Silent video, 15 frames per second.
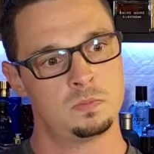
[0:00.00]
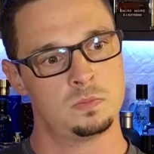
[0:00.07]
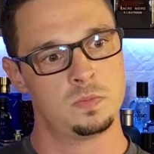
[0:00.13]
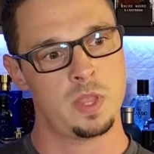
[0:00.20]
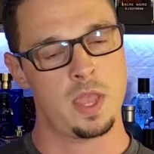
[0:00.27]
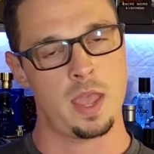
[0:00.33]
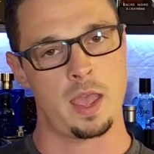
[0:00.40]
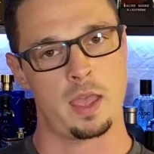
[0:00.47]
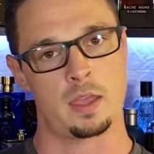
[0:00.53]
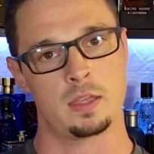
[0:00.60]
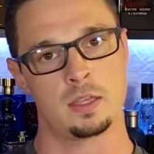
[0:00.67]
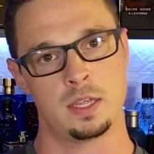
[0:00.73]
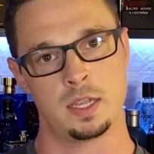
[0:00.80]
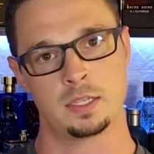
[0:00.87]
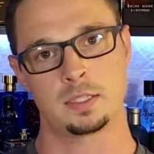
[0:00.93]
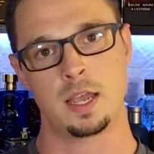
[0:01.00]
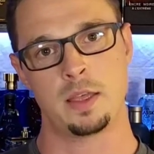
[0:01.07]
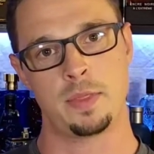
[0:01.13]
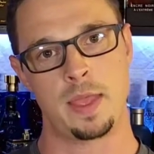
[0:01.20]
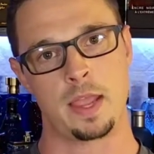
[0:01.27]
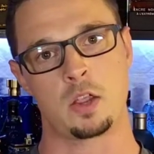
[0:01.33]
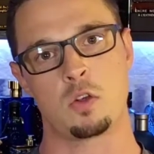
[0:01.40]
Yeah, it's got
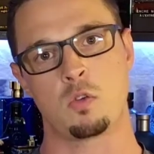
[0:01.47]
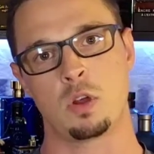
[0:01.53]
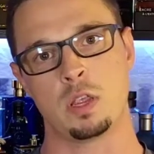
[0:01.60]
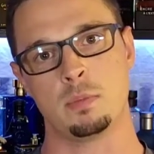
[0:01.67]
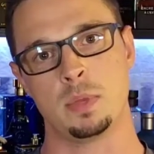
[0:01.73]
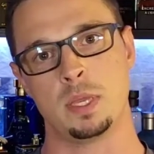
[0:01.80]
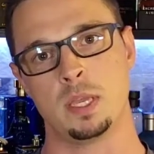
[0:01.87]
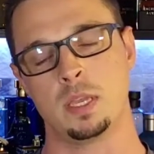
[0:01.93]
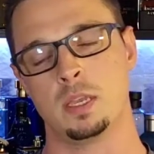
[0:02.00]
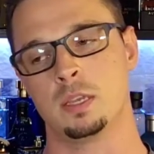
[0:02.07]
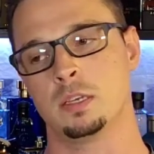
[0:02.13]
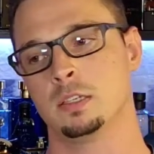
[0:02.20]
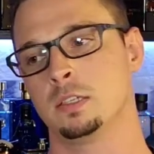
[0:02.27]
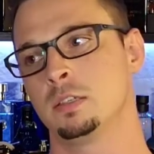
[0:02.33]
that creamy,